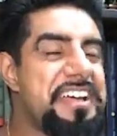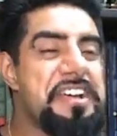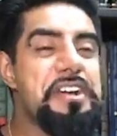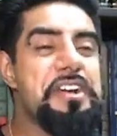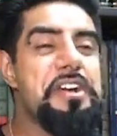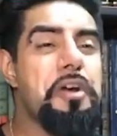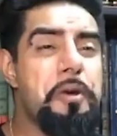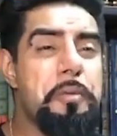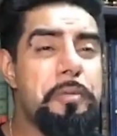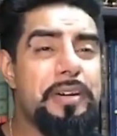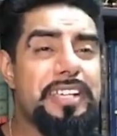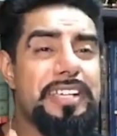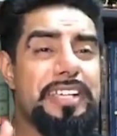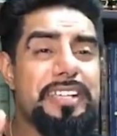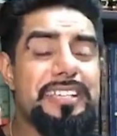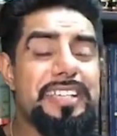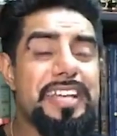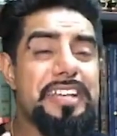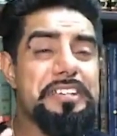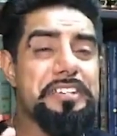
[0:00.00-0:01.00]
Nobody
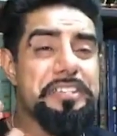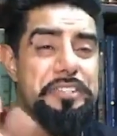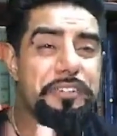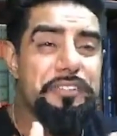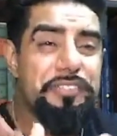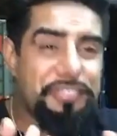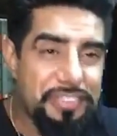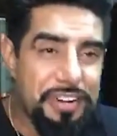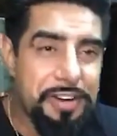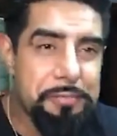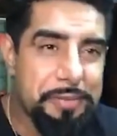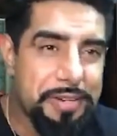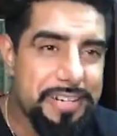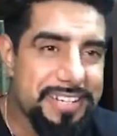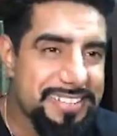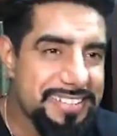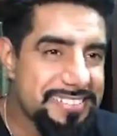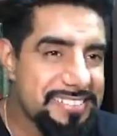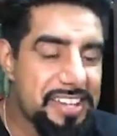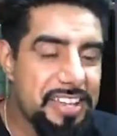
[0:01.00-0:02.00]
that knew Farabri
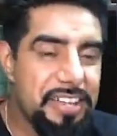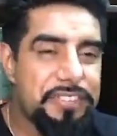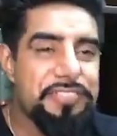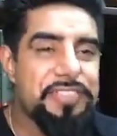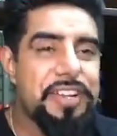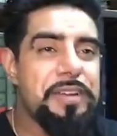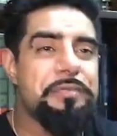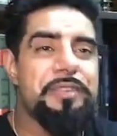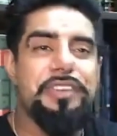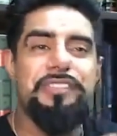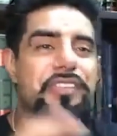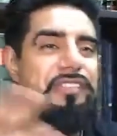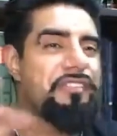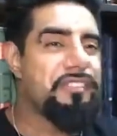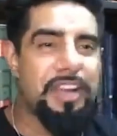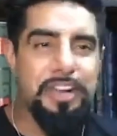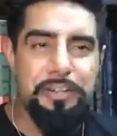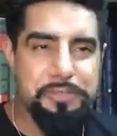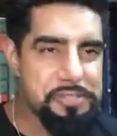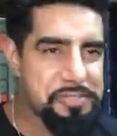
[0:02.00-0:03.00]
in his lifetime ever
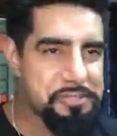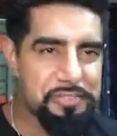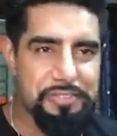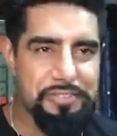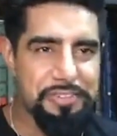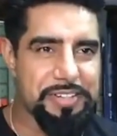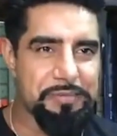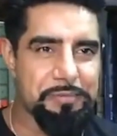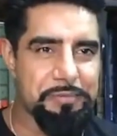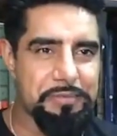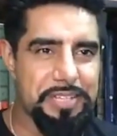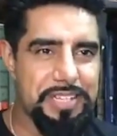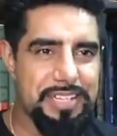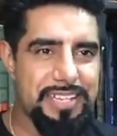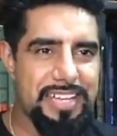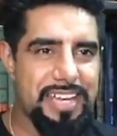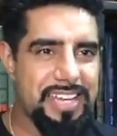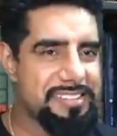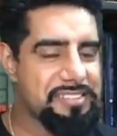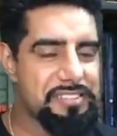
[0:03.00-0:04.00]
vouched for him
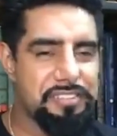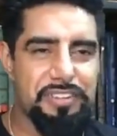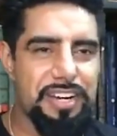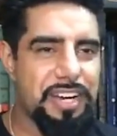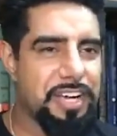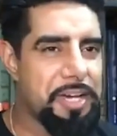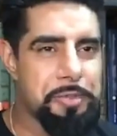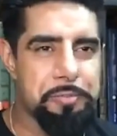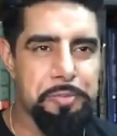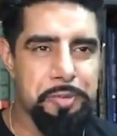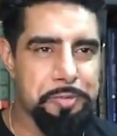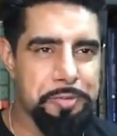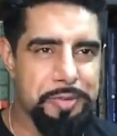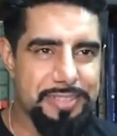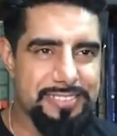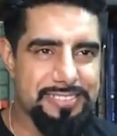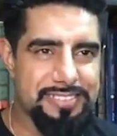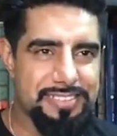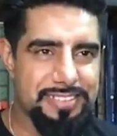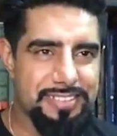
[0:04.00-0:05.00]
as a reliable
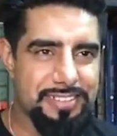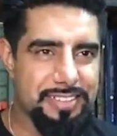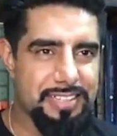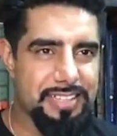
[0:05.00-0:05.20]
person